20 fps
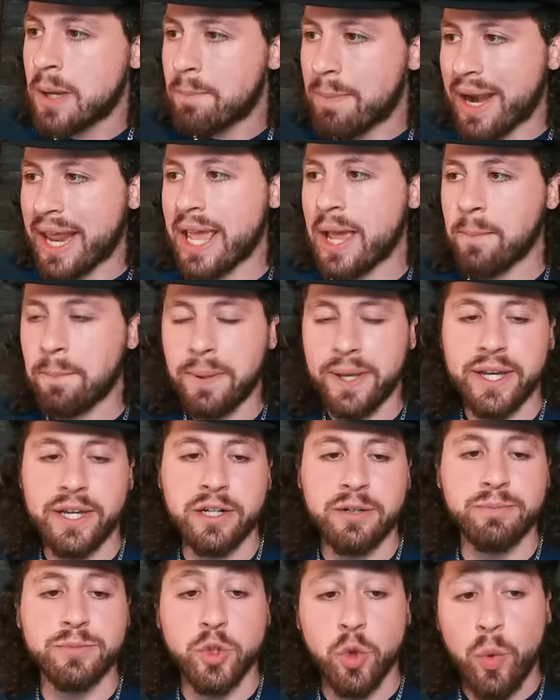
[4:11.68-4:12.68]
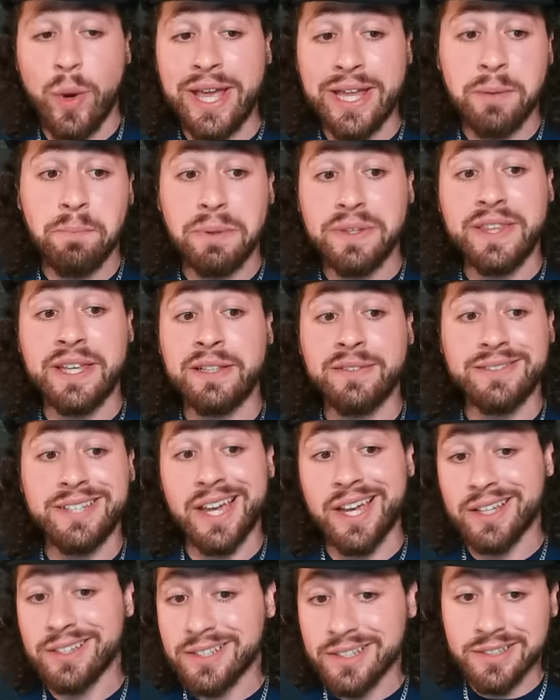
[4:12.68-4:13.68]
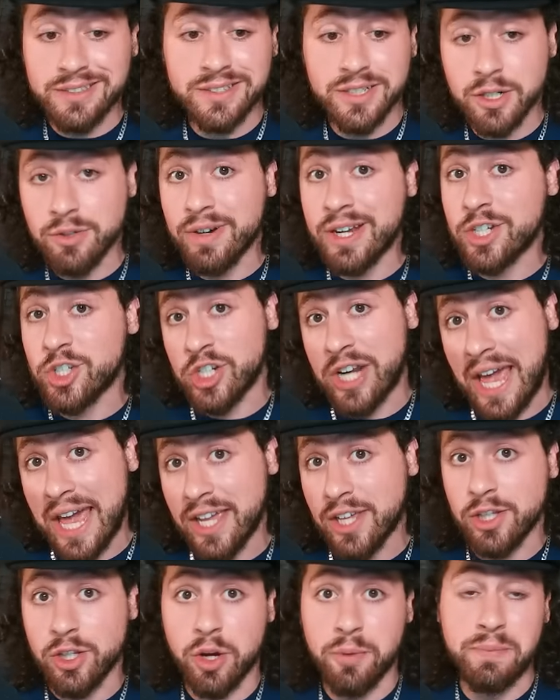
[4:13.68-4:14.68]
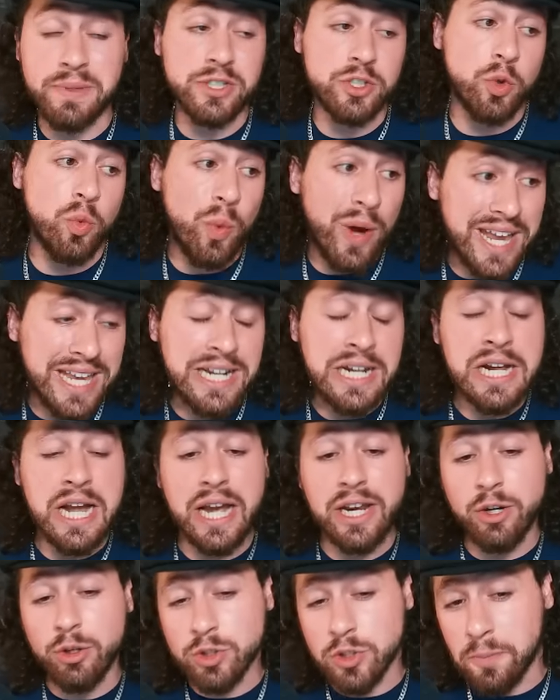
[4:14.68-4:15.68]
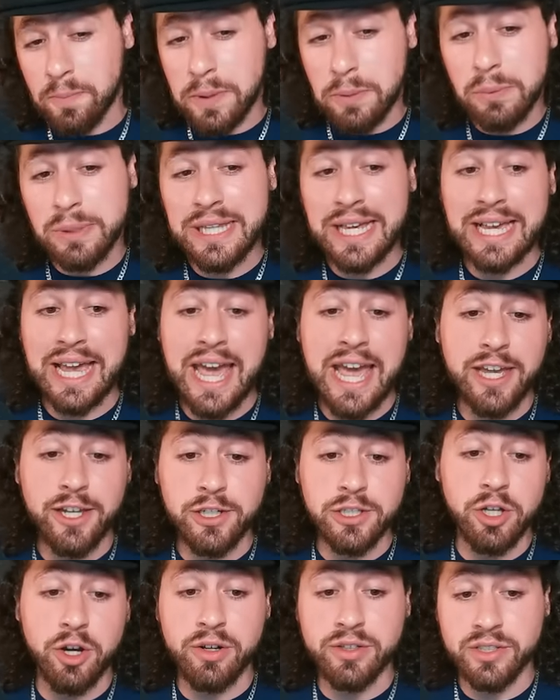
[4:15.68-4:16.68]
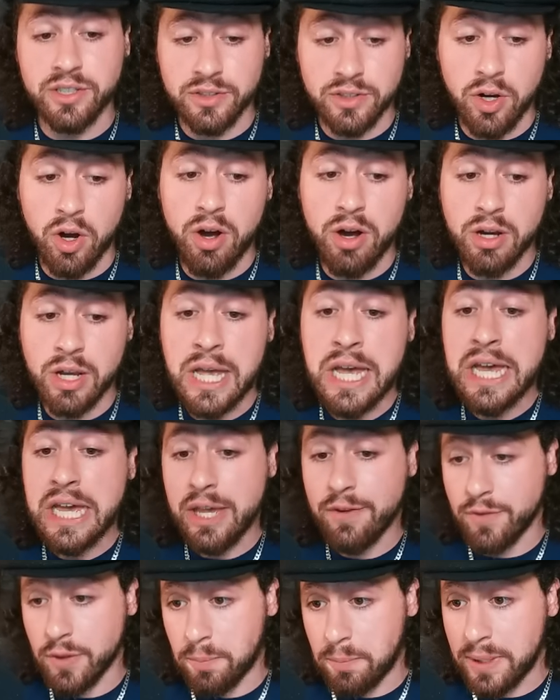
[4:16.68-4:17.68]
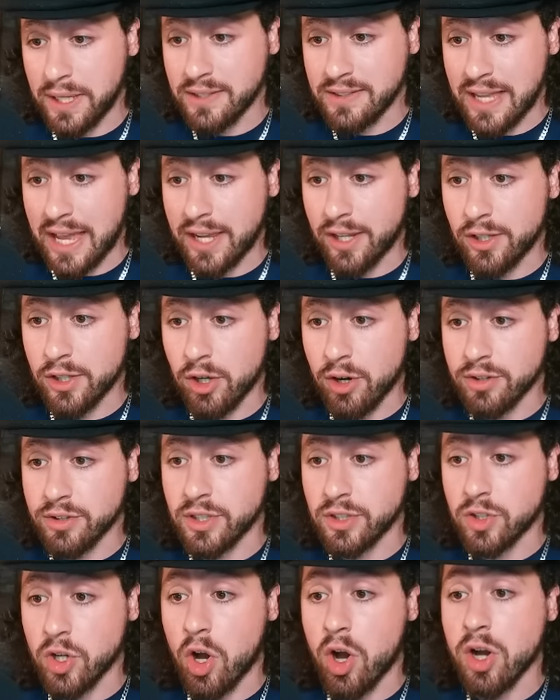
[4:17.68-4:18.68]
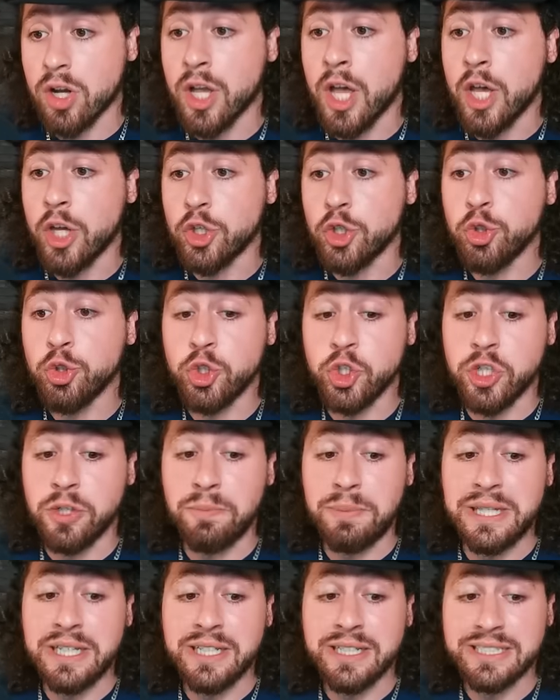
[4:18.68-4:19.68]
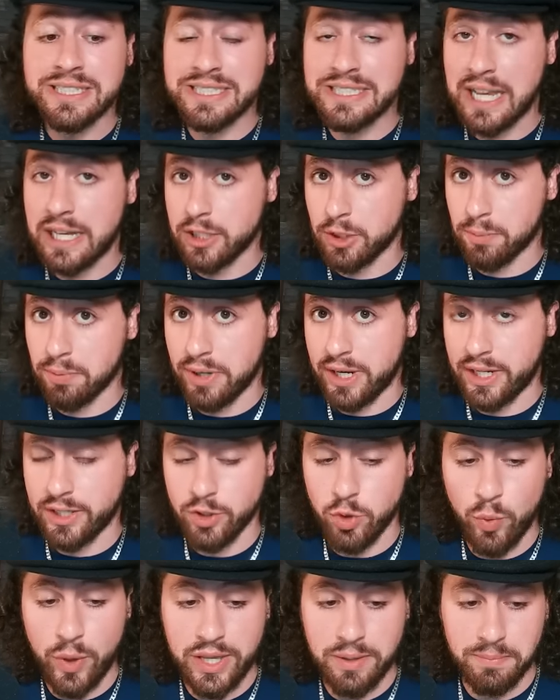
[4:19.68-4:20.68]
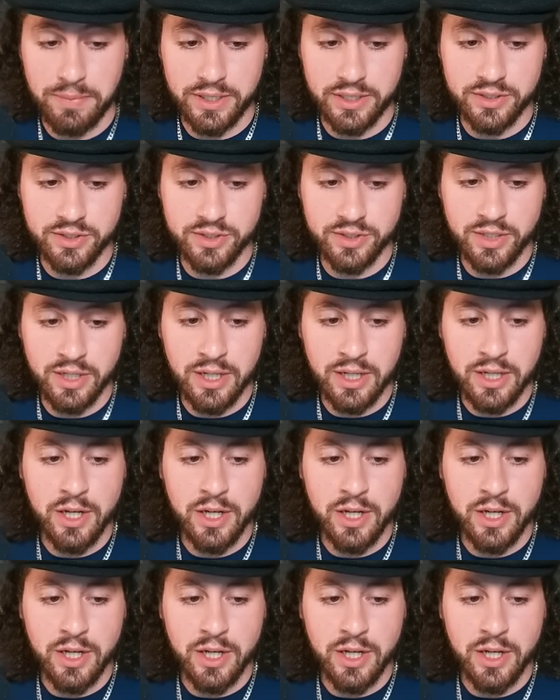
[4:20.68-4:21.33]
but I am picking him to win. But then take into consideration, Aguilar missing weight. I know some people like Aguilar as a dog. If you picked Aguilar as a dog, you should be celebrating the weight miss.